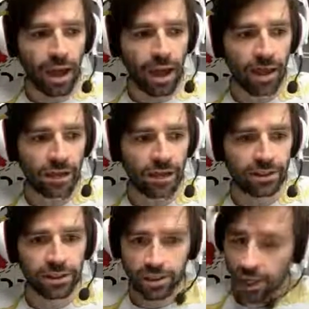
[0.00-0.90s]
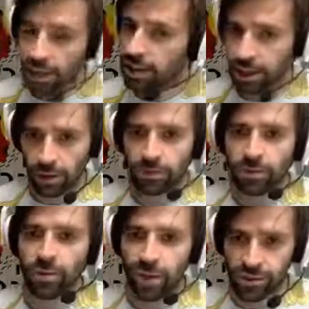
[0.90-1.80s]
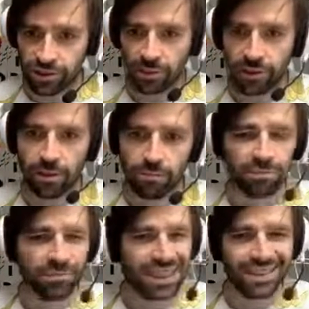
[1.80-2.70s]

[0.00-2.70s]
and just kind of like go through each of them.